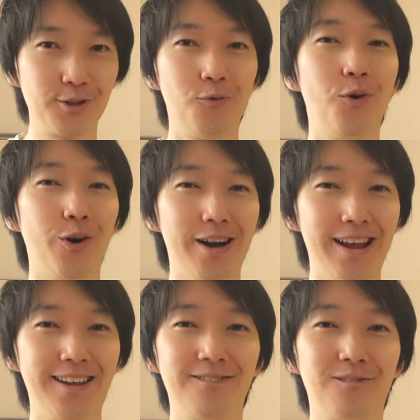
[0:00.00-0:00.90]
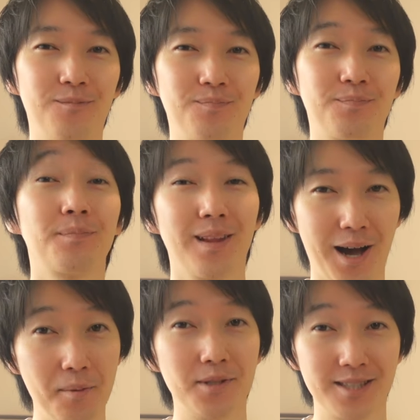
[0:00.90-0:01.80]
don't worry,
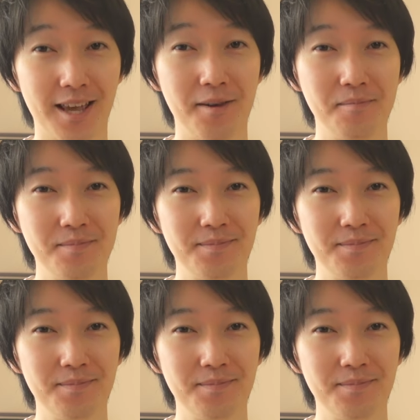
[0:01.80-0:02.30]
I'm the same.